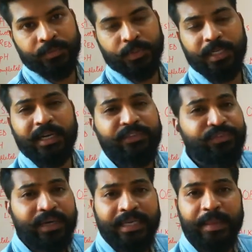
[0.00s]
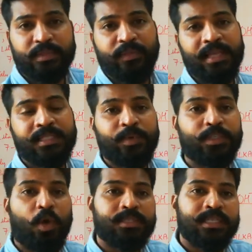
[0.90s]
There are different types of acid which
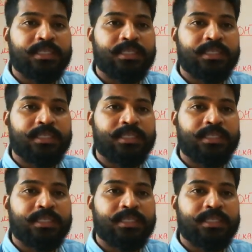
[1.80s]
causes